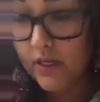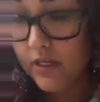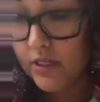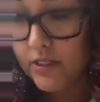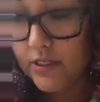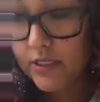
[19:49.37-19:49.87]

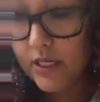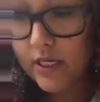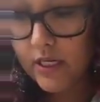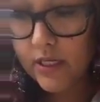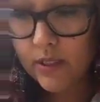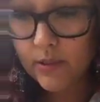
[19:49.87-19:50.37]

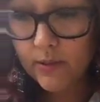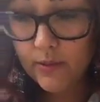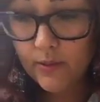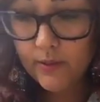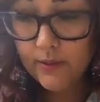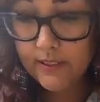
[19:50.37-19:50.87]

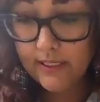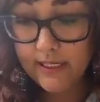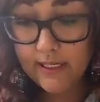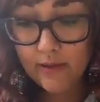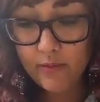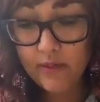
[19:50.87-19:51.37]
So
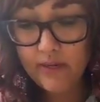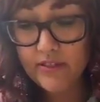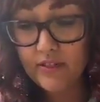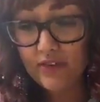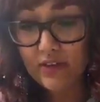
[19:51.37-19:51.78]
now what? So I've got